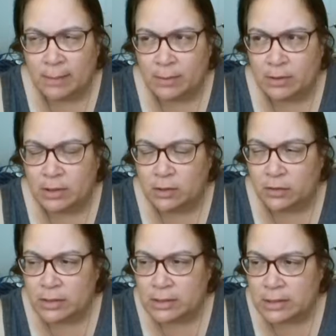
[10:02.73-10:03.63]
that
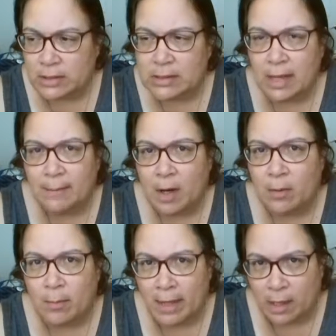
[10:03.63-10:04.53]
particular instance
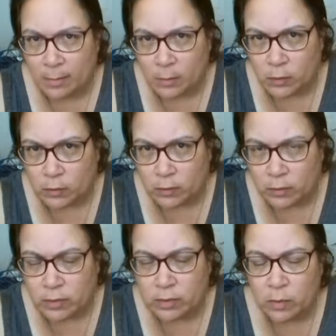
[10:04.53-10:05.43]
about makeup
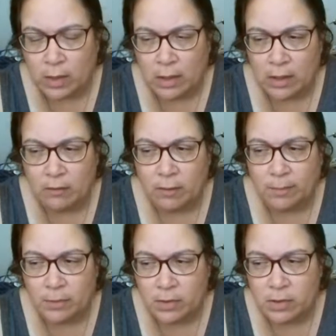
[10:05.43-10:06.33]
gurus. Well, if a
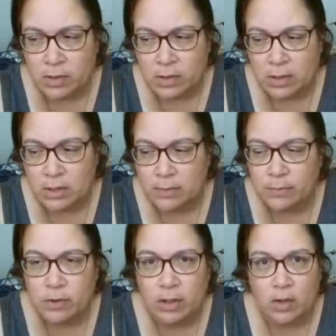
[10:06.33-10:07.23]
person is
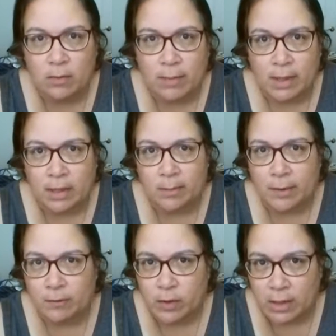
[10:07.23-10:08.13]
putting on makeup
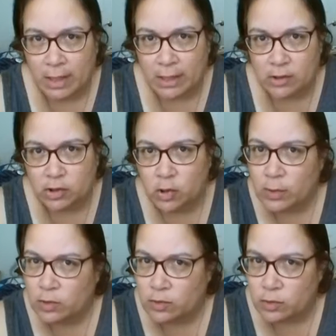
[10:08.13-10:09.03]
every day and
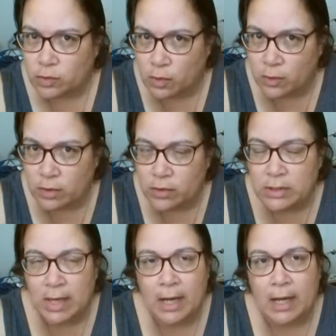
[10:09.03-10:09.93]
showing you tutorials
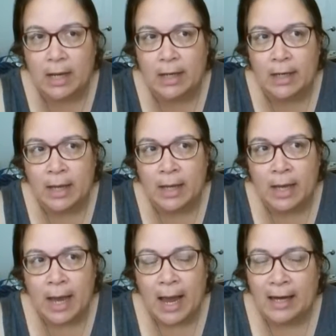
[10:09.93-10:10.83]
and
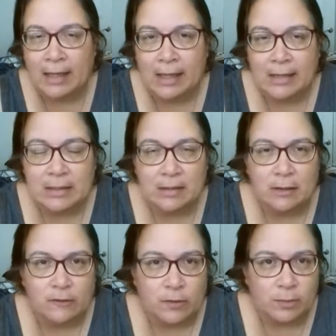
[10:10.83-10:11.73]
analyzing
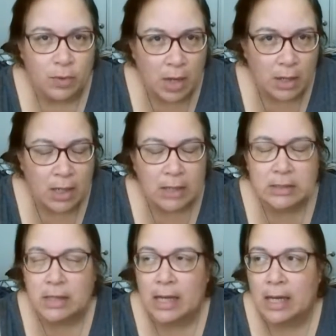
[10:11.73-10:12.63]
different
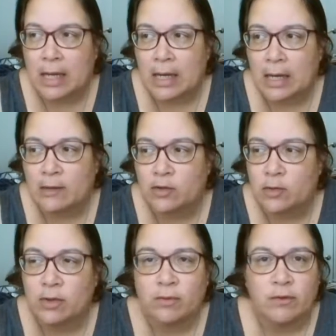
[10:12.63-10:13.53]
products and
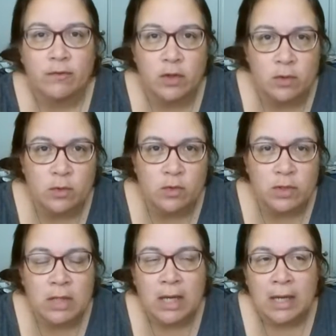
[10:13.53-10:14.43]
doing
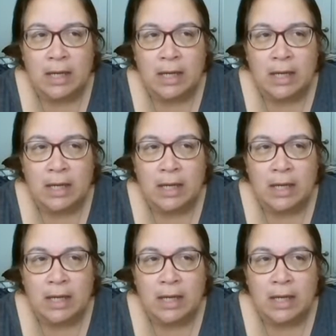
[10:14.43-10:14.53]
reviews,